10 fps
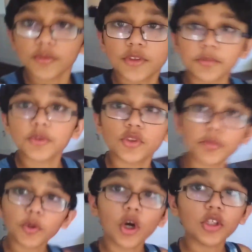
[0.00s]
what's up? It's
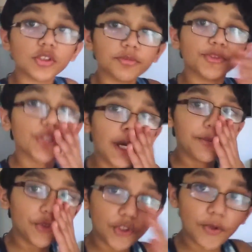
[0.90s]
your Blossom
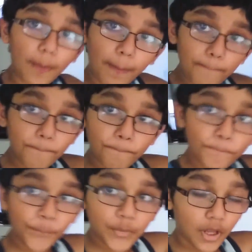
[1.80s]
Shams here.
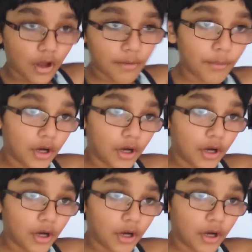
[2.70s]
Um,